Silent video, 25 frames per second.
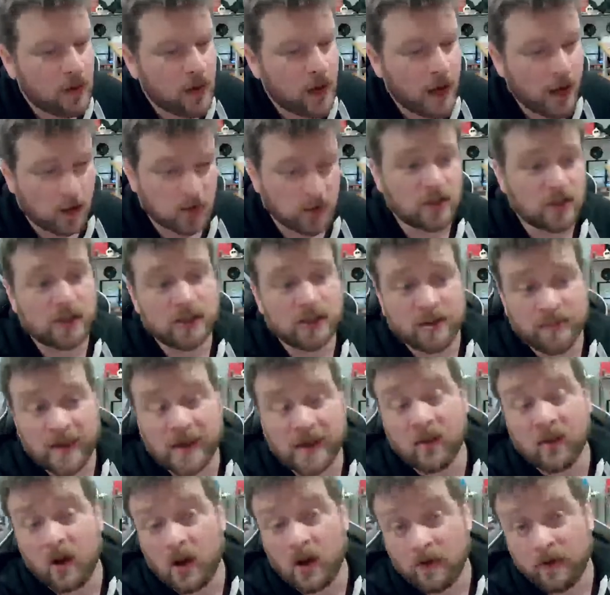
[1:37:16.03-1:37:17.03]
I also like to
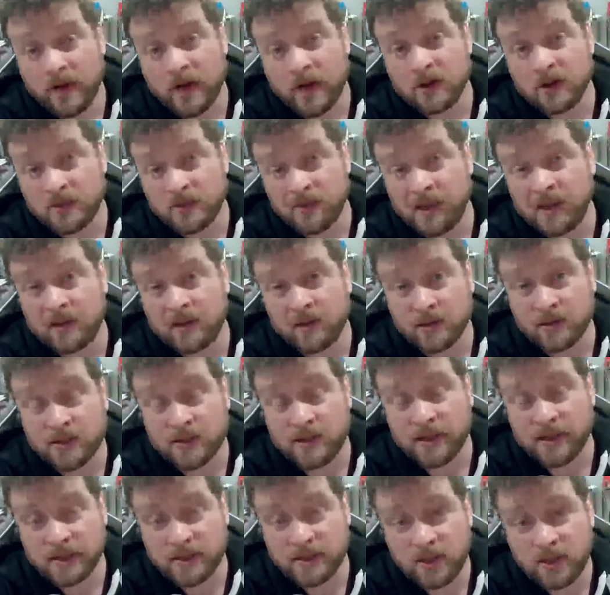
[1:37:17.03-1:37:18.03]
make long videos about those
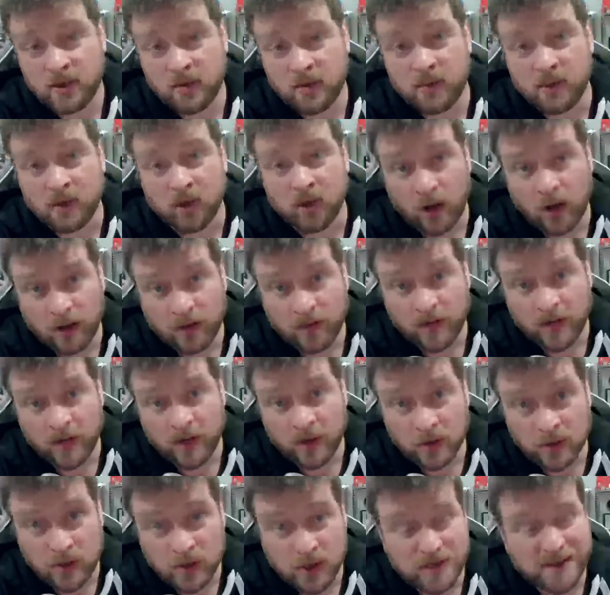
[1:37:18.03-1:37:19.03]
things too, but long
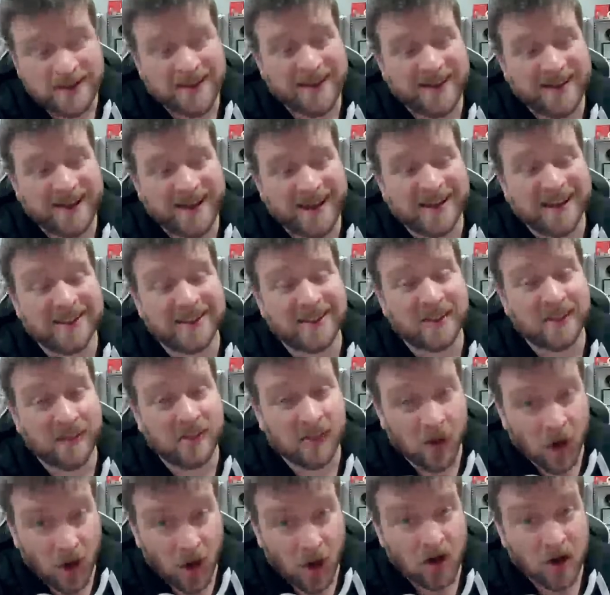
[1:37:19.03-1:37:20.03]
videos take a
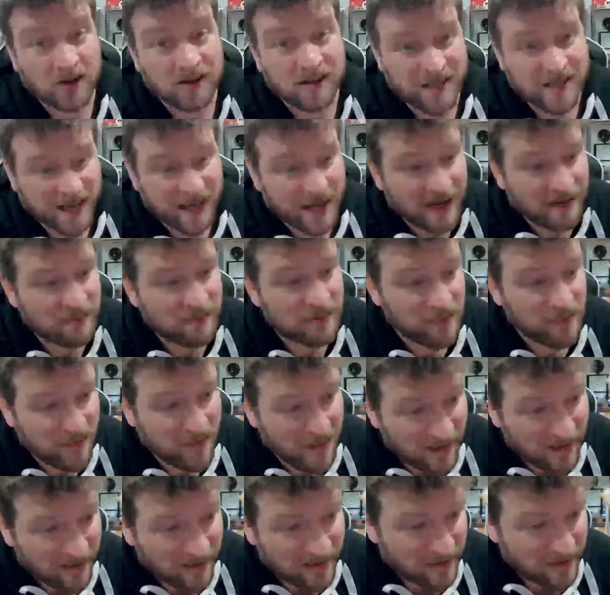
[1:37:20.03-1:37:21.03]
long time to
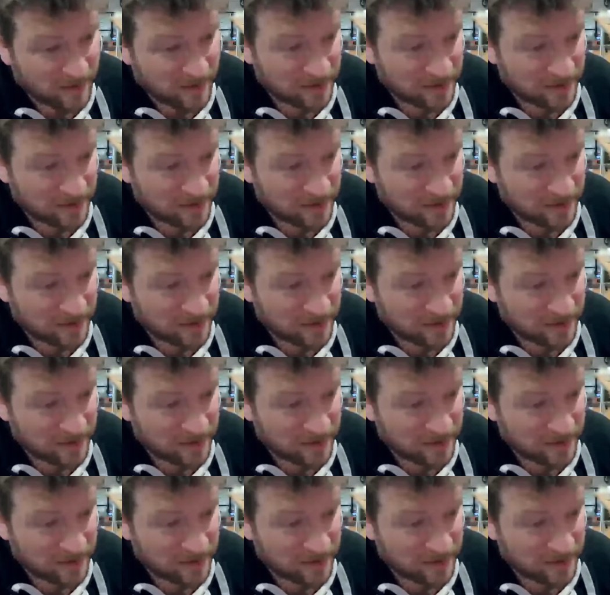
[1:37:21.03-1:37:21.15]
make.